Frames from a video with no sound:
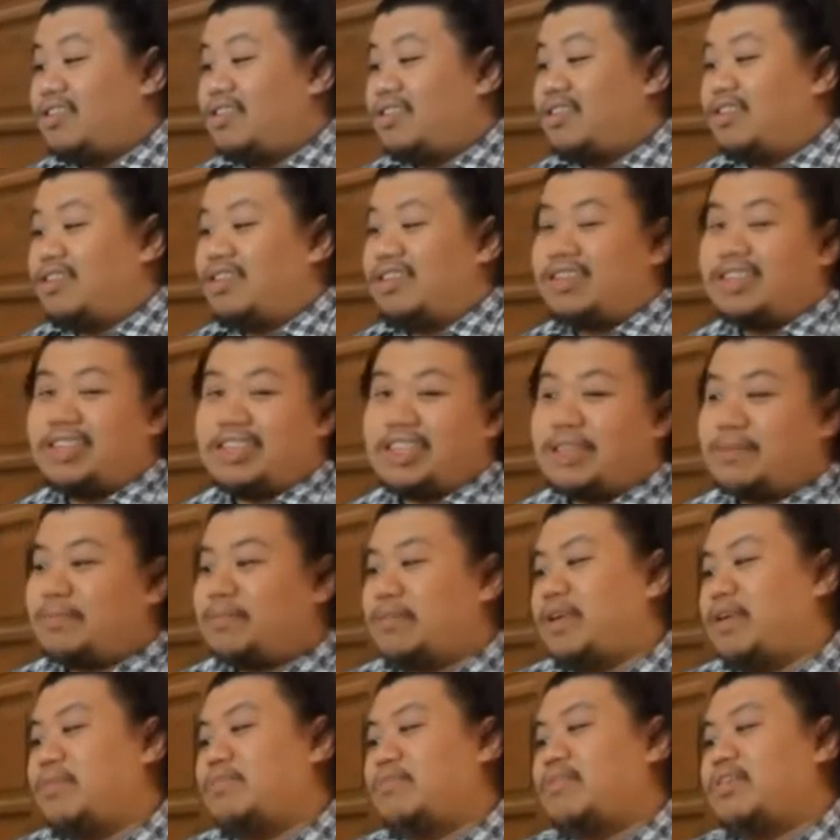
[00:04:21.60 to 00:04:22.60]
In his
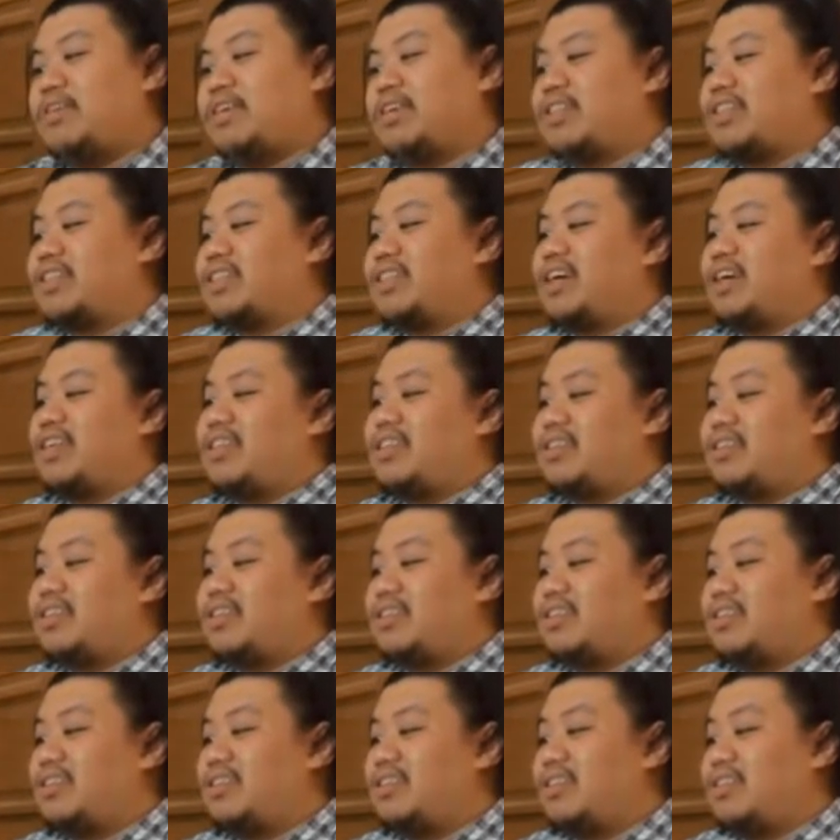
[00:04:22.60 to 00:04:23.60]
paper
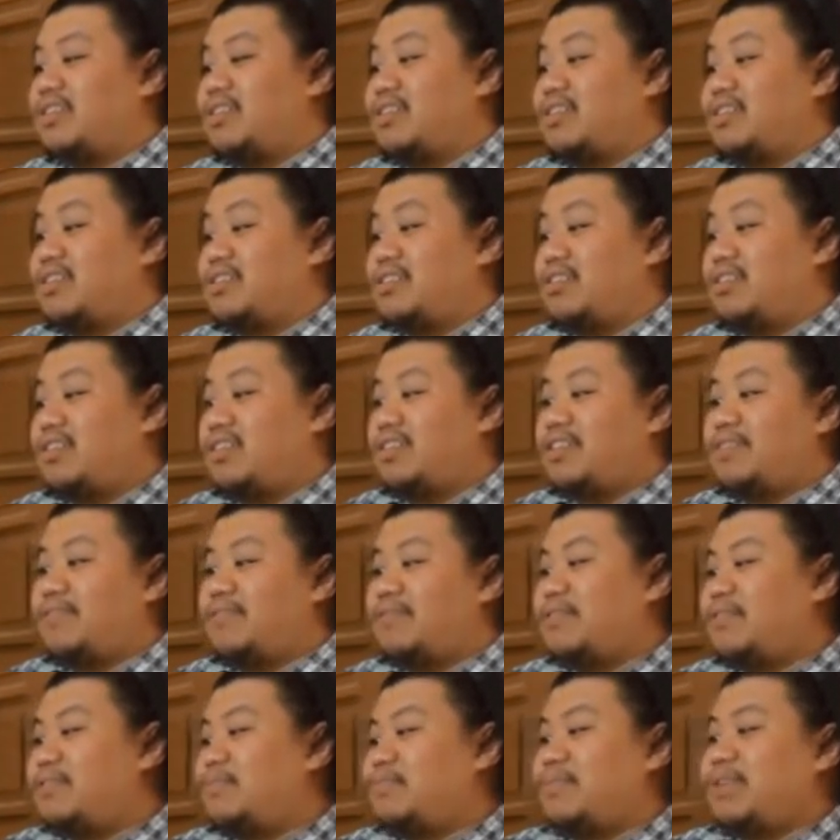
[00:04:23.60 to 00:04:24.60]
entitled, "With the
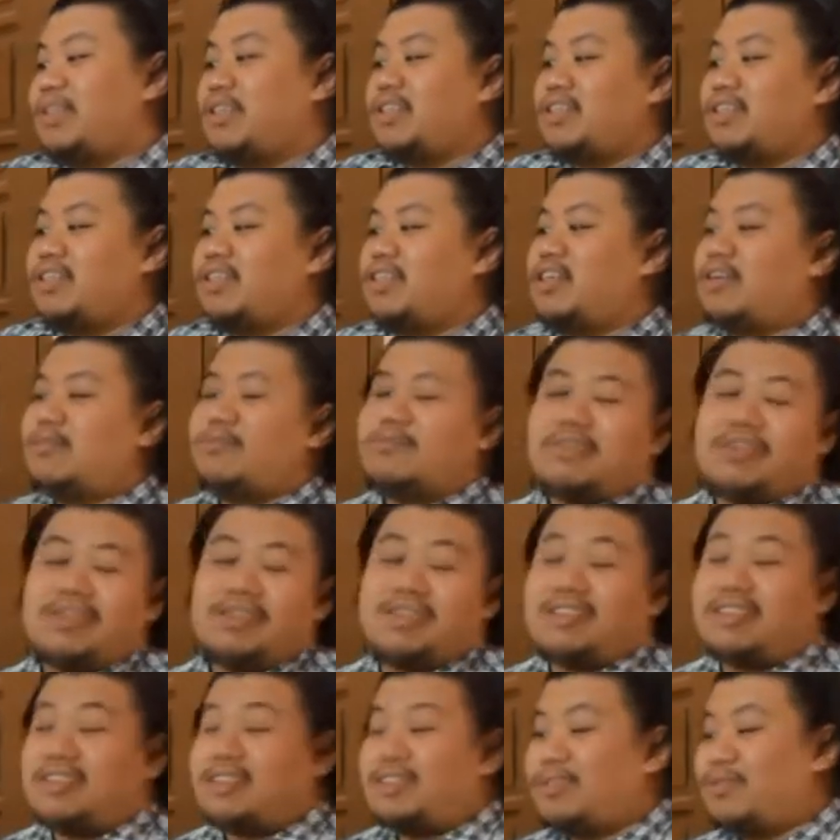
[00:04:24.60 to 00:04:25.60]
Philippines Jumped
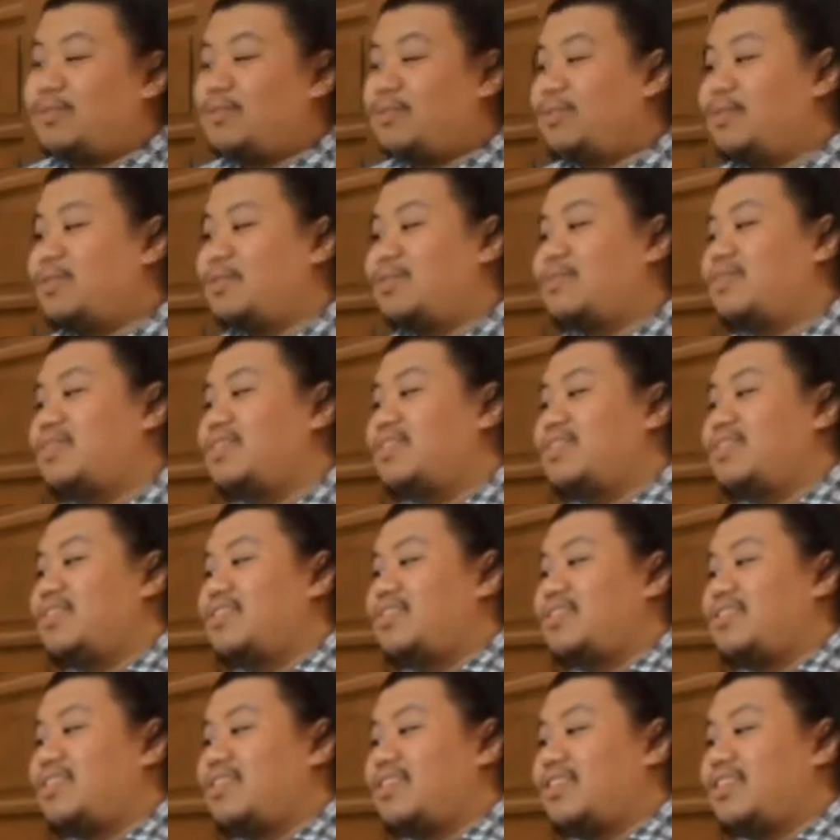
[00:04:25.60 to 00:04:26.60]
In Too Soon,
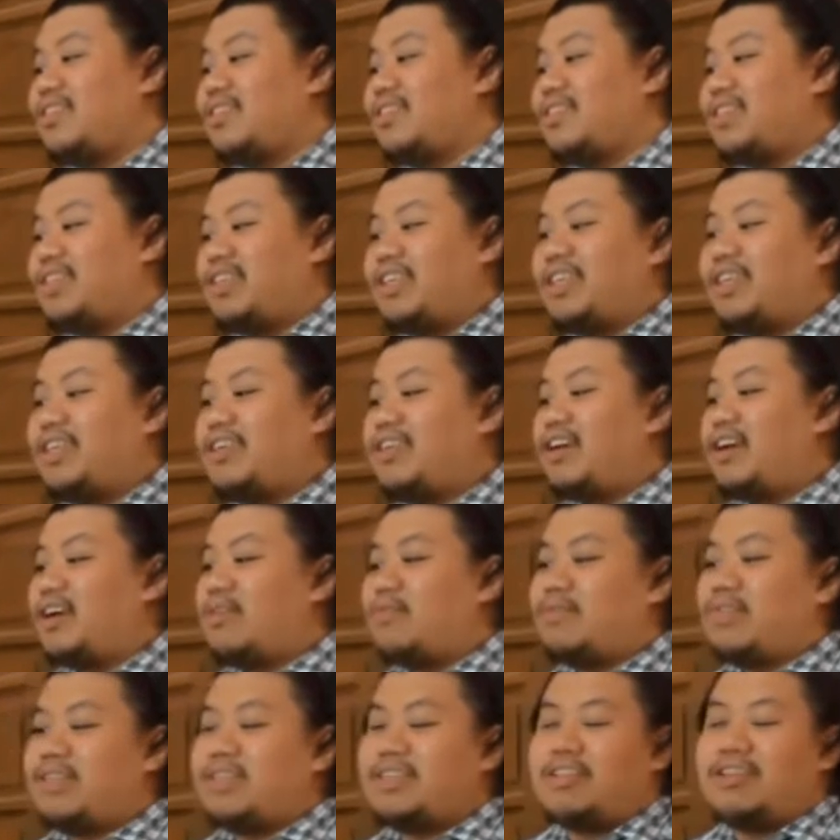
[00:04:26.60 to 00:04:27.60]
the
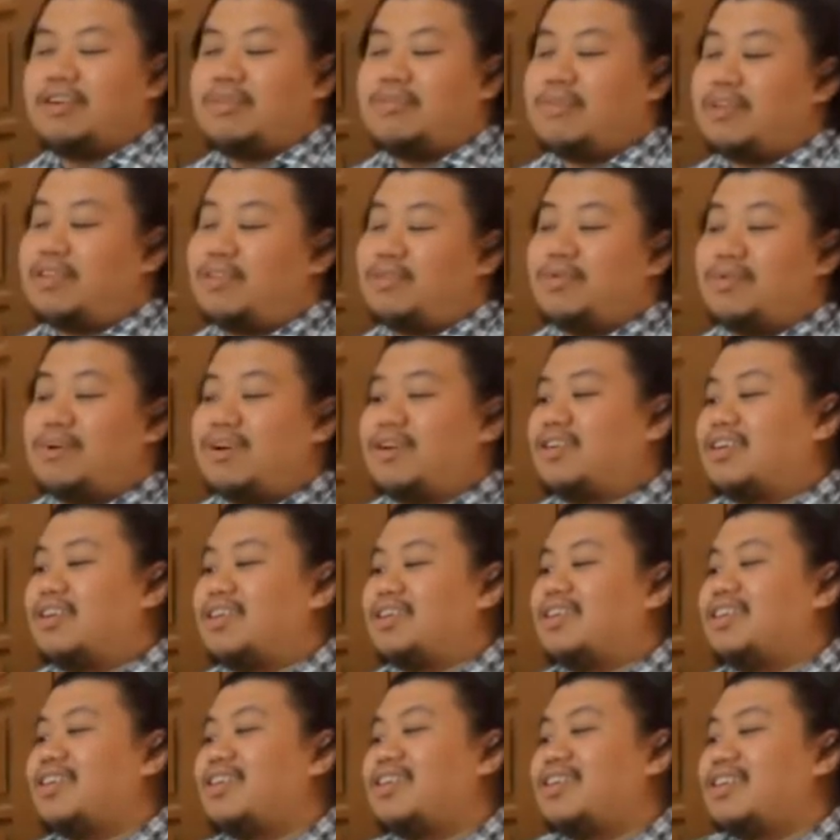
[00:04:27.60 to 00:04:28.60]
E-Commerce Law
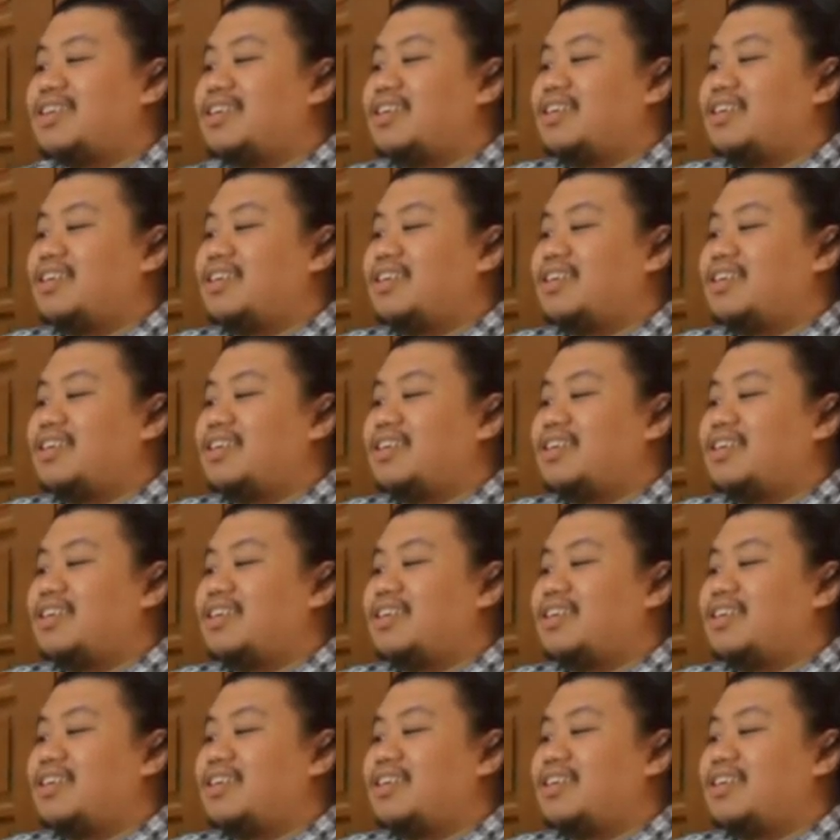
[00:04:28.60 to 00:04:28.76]
Bandwagon,"